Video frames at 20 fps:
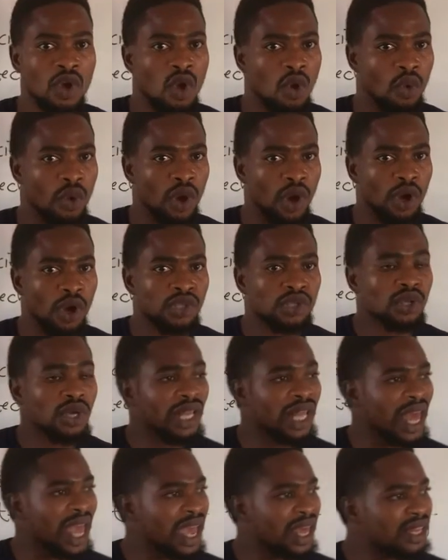We
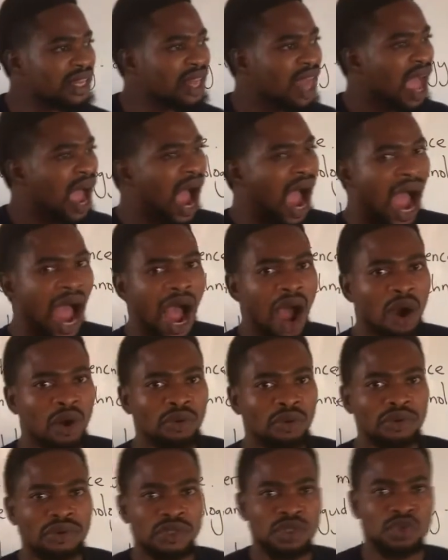also learn
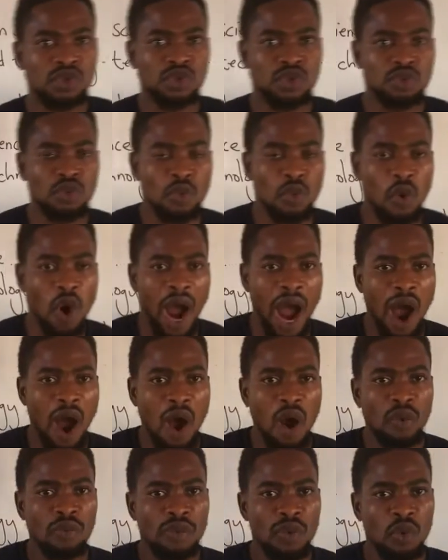how
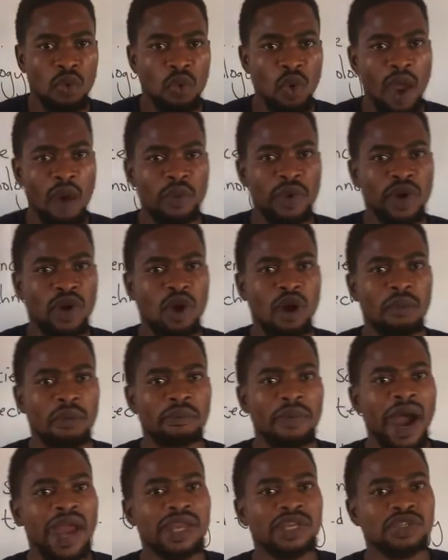when we
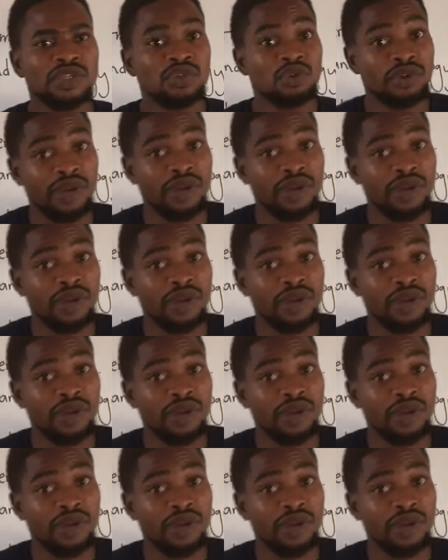combine two